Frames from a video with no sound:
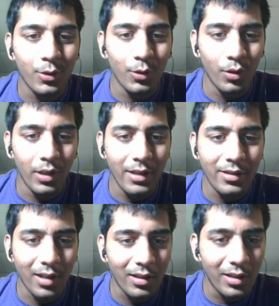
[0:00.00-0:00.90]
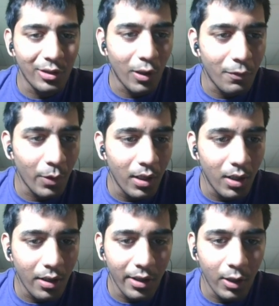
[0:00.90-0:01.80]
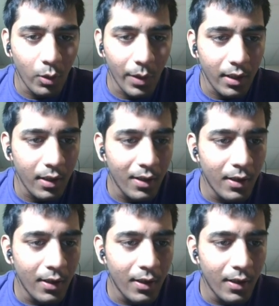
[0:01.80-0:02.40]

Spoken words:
So let's run this software real quick.